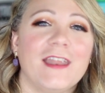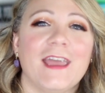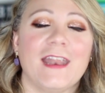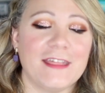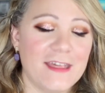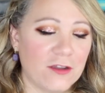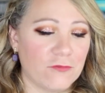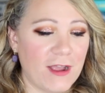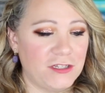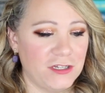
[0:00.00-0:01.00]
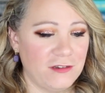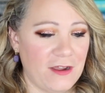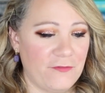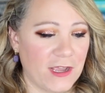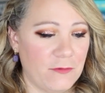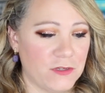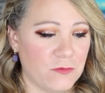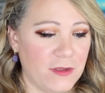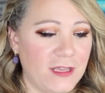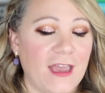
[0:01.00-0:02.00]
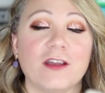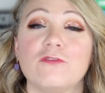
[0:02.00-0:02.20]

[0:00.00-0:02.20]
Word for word: and I think Gretchen, I forget which one, yeah,